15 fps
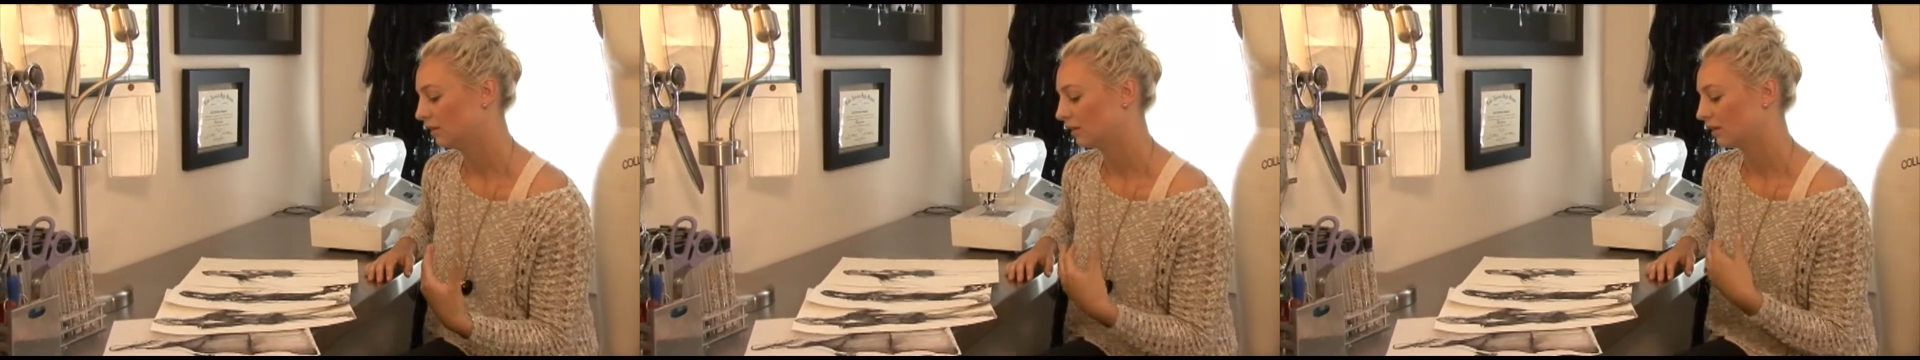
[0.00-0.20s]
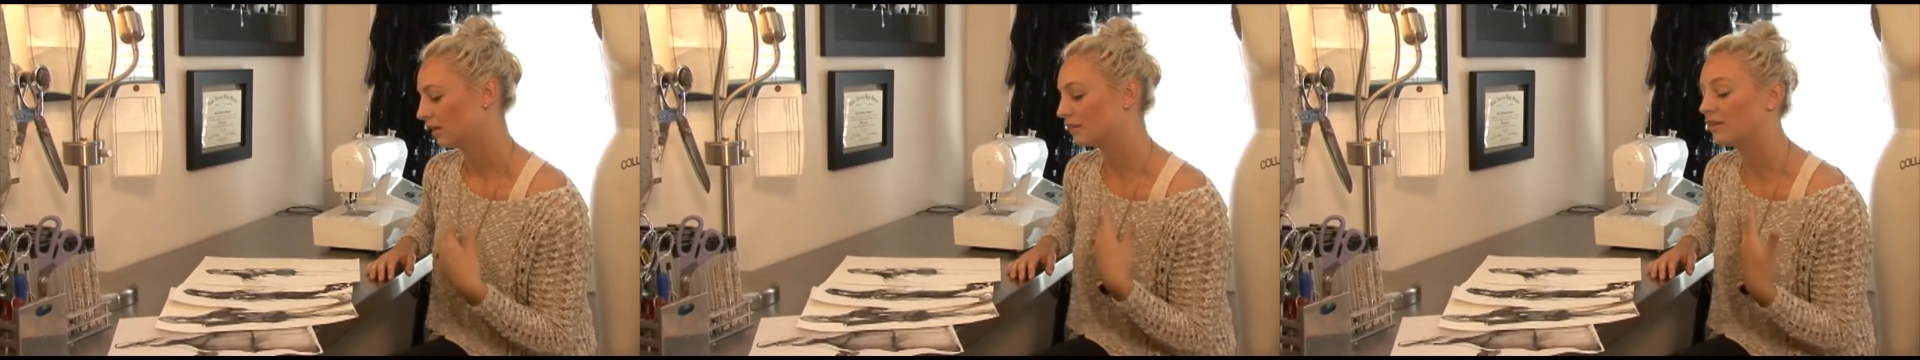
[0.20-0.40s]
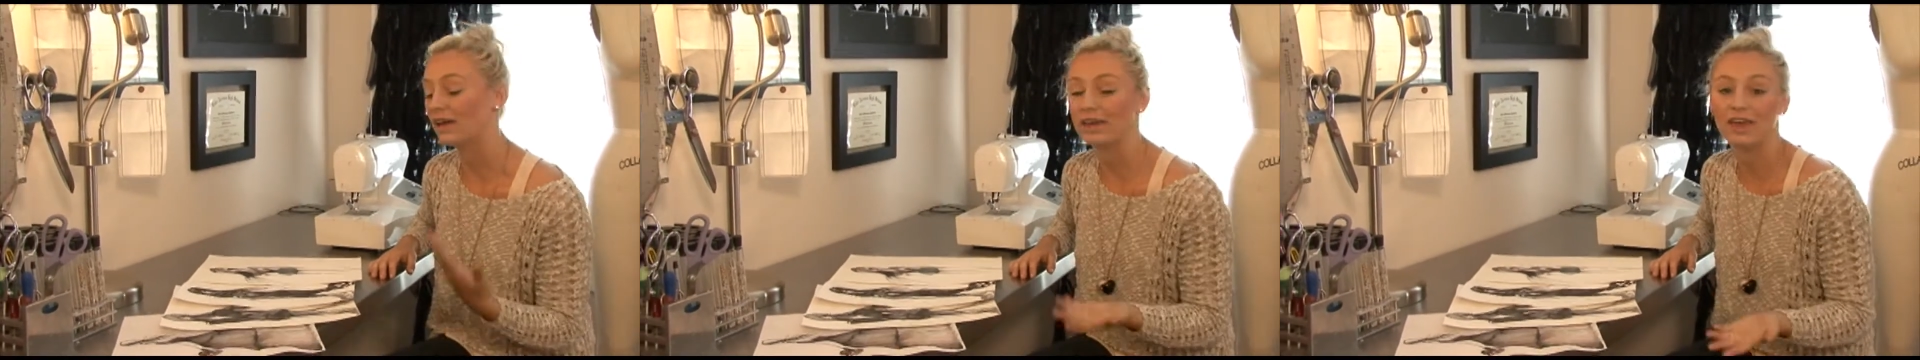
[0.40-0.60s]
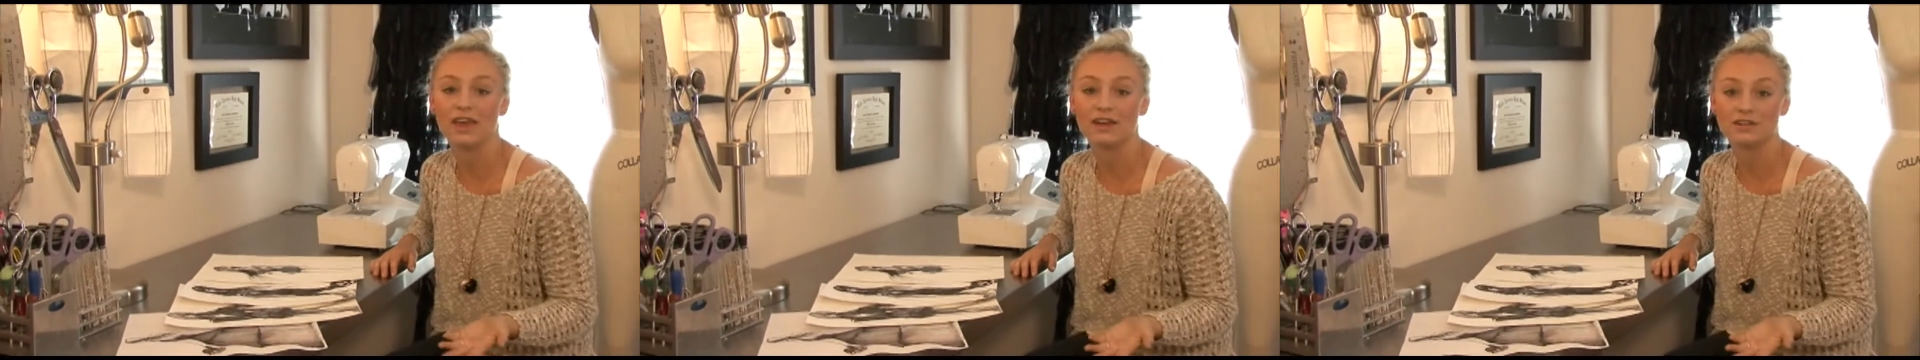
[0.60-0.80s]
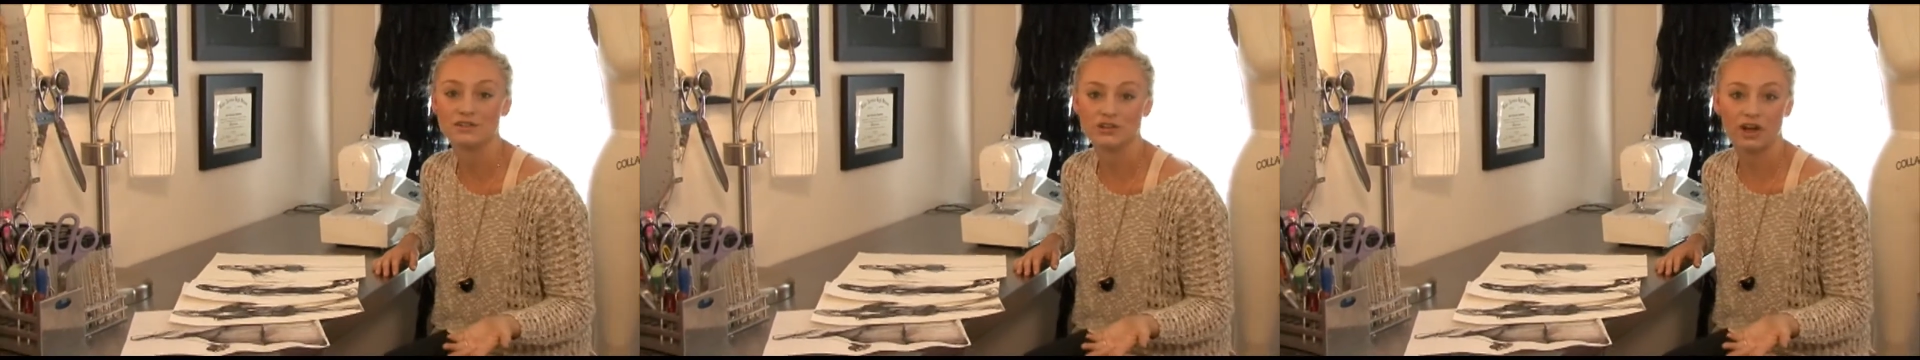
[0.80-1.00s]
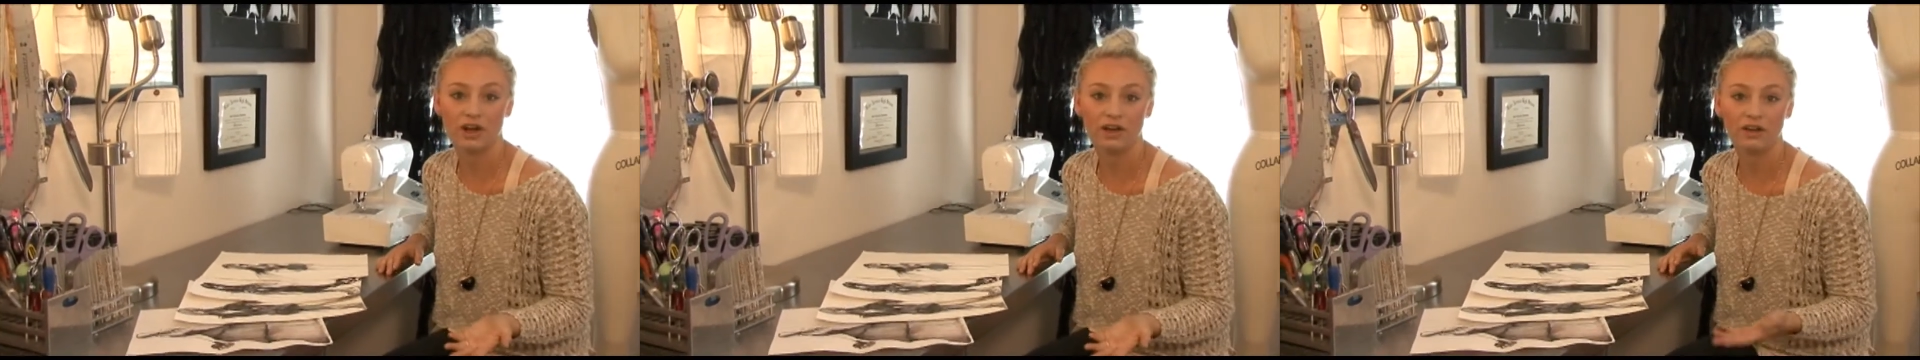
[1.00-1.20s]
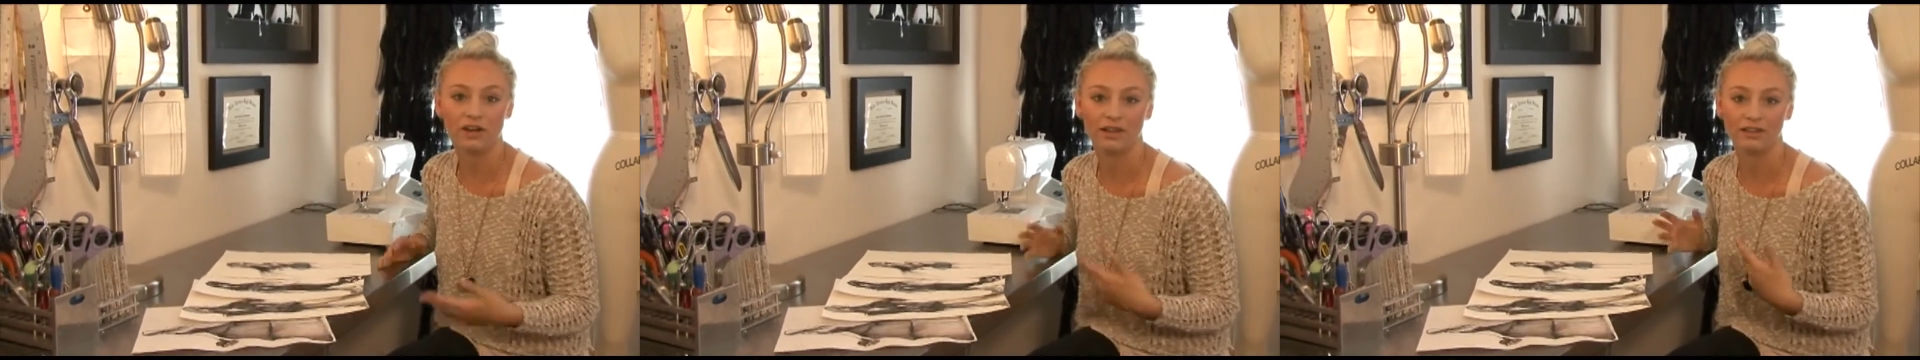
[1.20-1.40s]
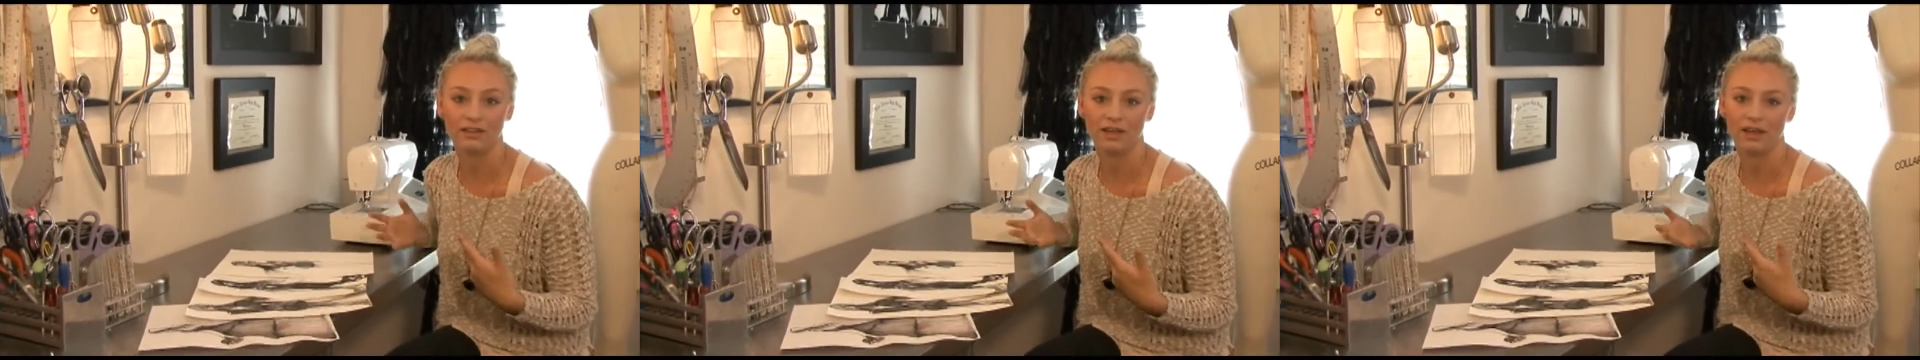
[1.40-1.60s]
because I can draw and
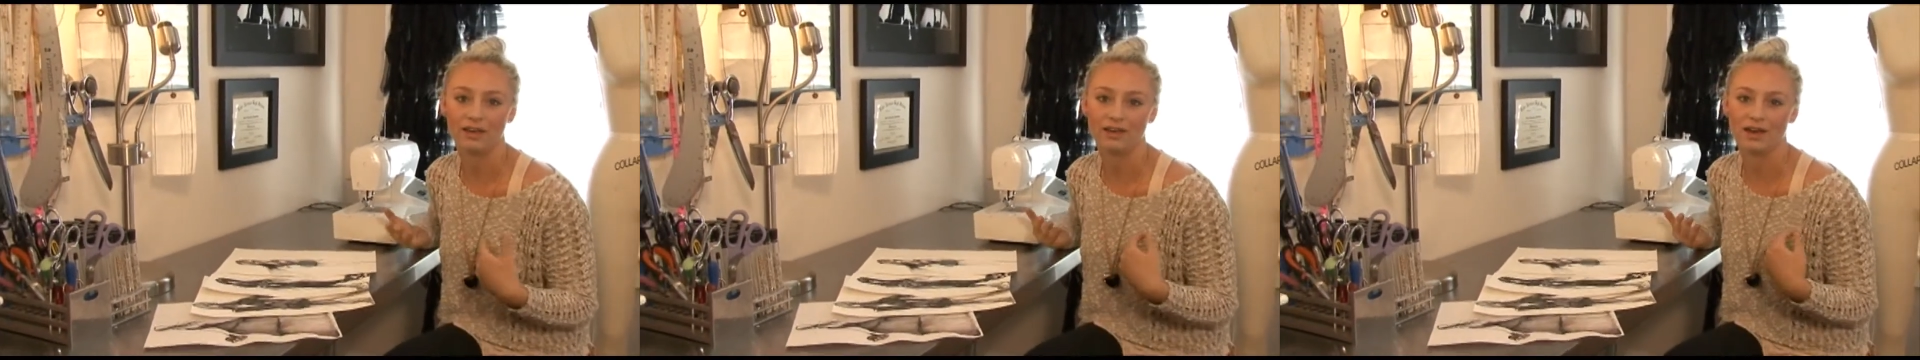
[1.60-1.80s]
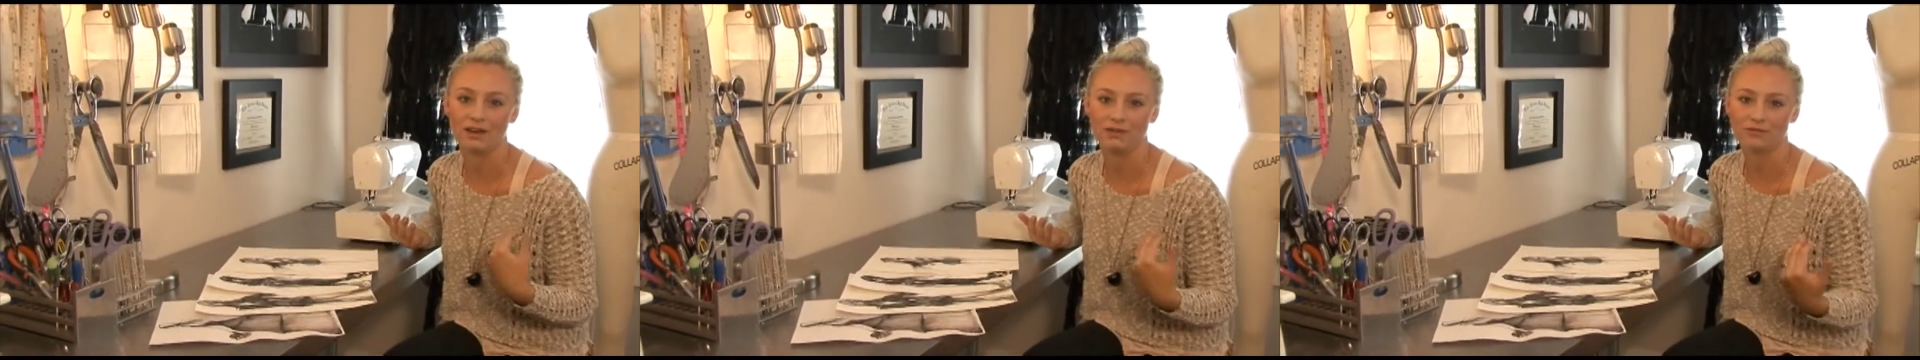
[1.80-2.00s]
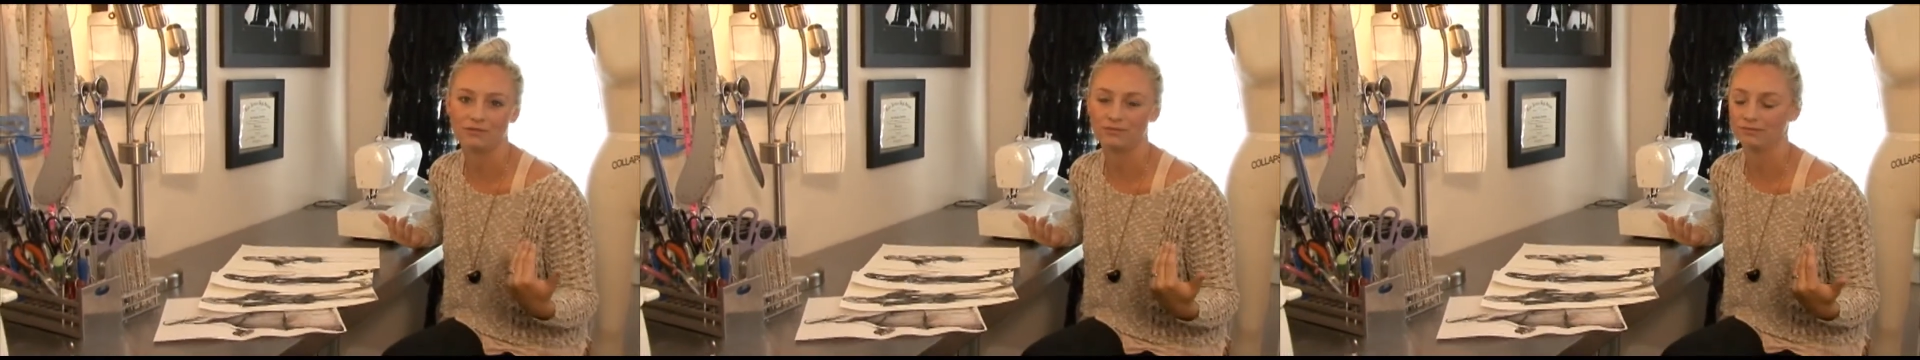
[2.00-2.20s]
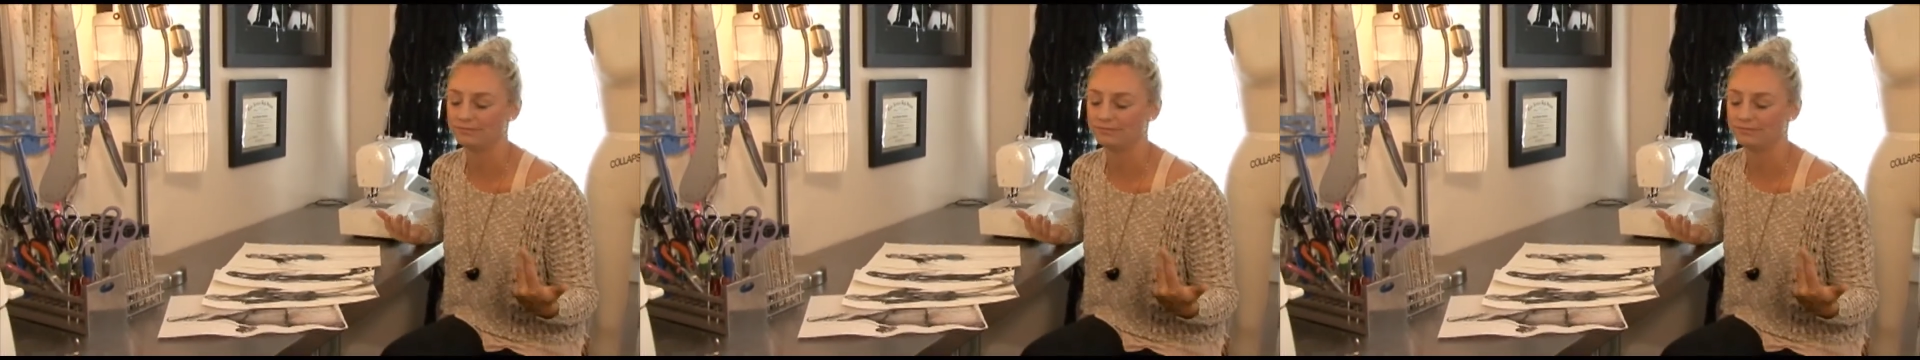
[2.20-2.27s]
I kind of,